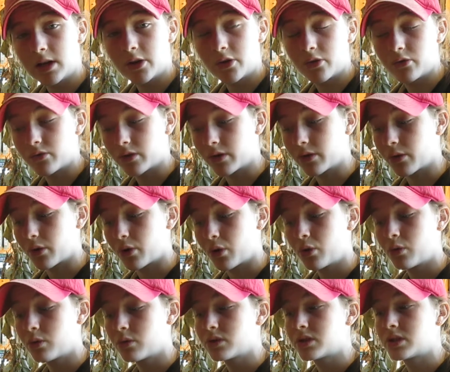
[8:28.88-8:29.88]
to drill the
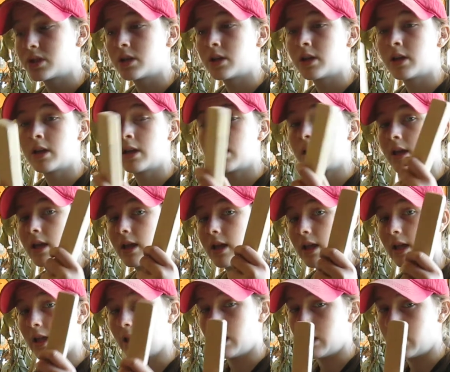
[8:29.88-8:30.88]
holes
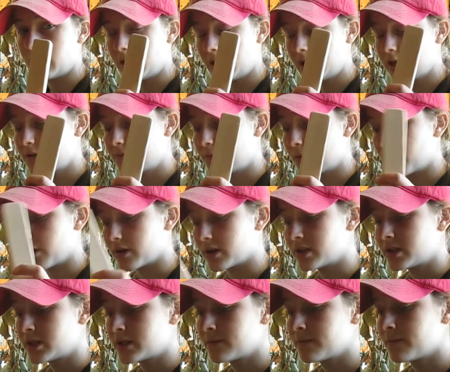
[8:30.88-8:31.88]
in these boards.